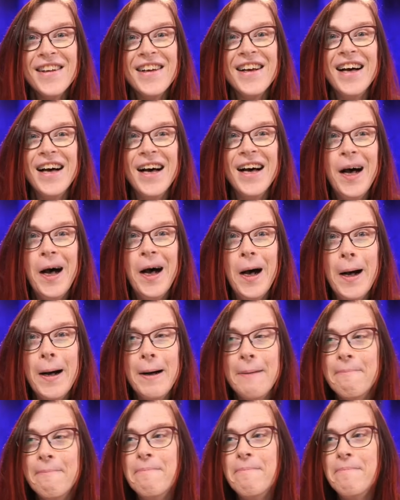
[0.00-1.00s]

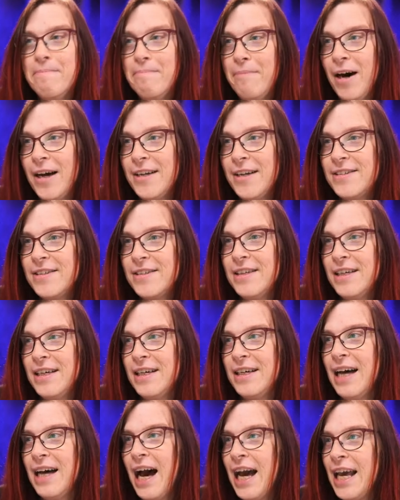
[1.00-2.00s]
But
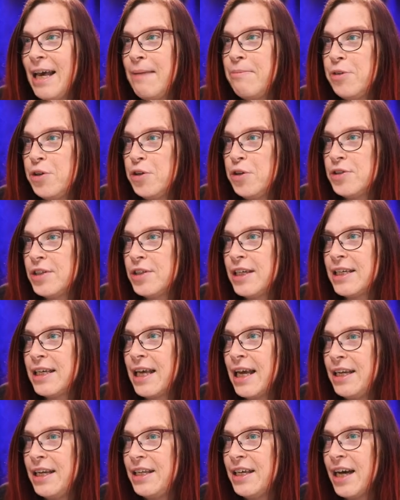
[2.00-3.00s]
I am using
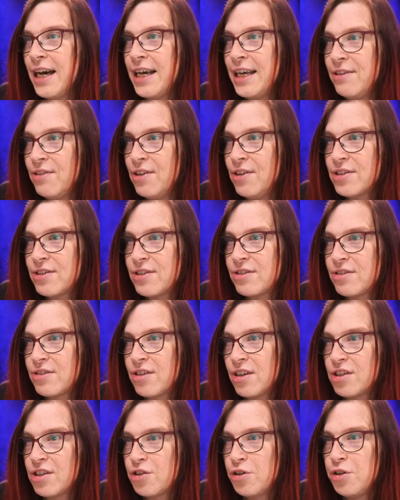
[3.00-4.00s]
NDI in this
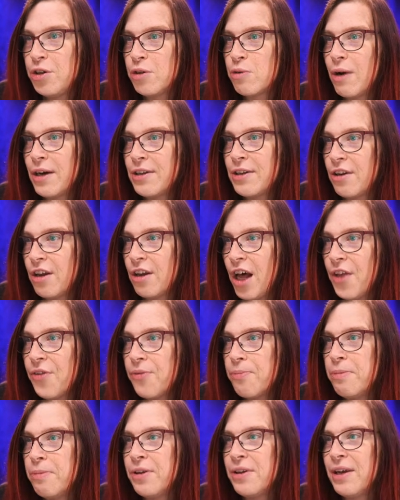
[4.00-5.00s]
studio quite a lot,
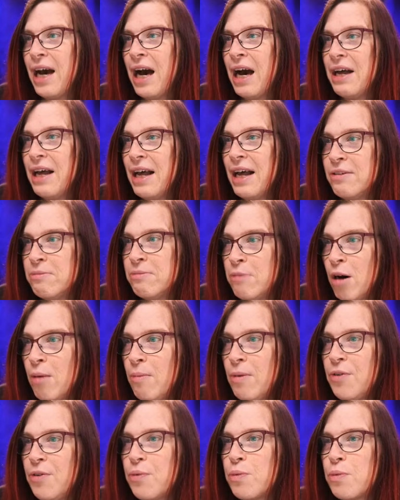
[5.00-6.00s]
but at the
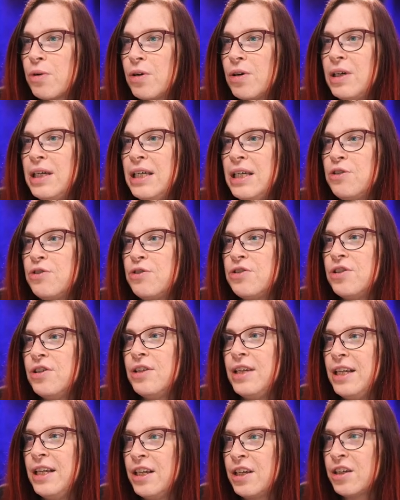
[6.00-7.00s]
moment we're interested
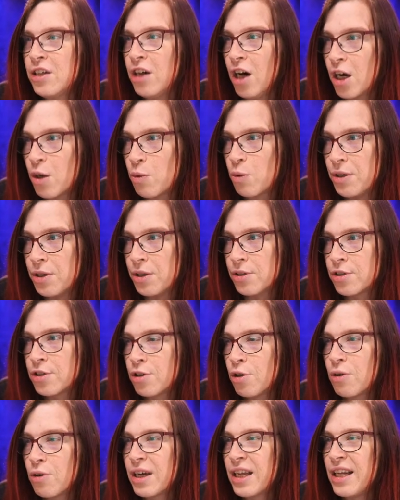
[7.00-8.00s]
in the cogwheel.
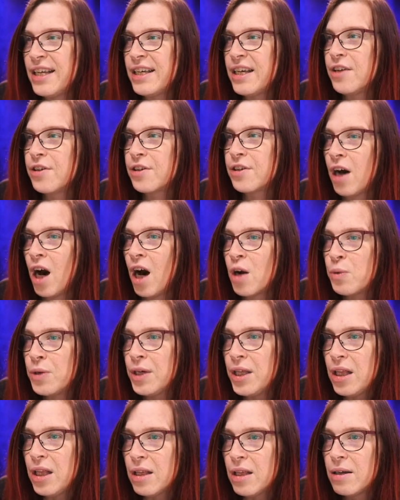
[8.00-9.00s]
So click on the cogwheel,